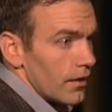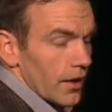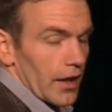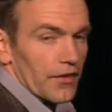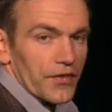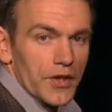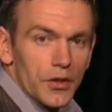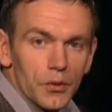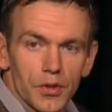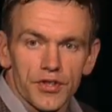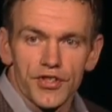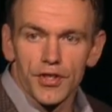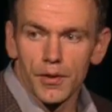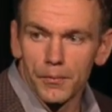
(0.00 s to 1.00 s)
If you or
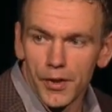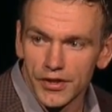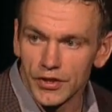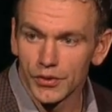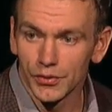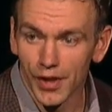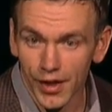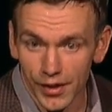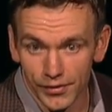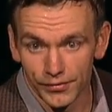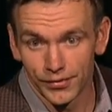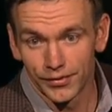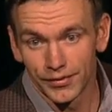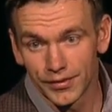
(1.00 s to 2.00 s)
someone you
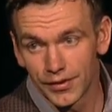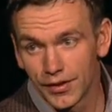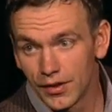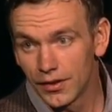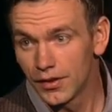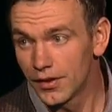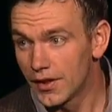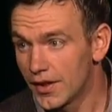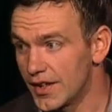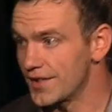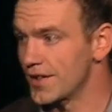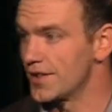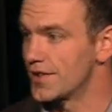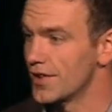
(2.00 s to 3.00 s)
love
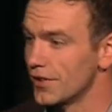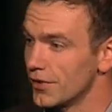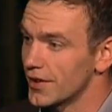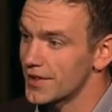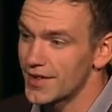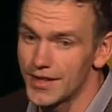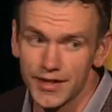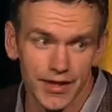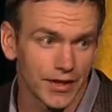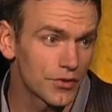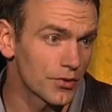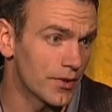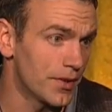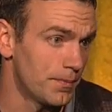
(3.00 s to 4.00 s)
is considering seeking
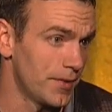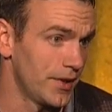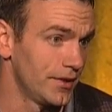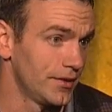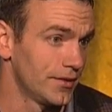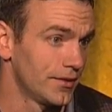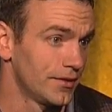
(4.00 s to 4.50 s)
treatment,